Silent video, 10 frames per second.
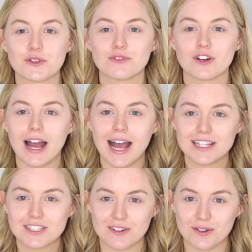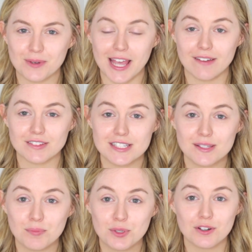So for eyeshadow, we have
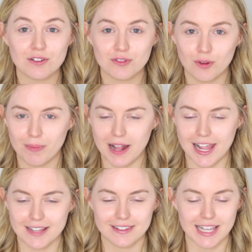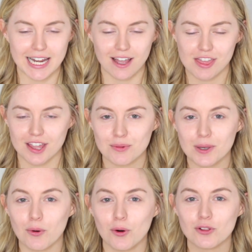this beautiful palette, and I think
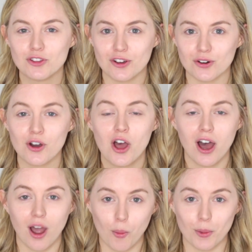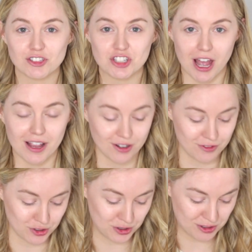we all know how much I
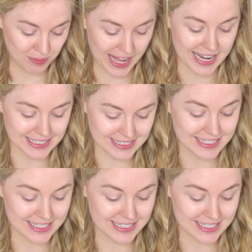love a good palette.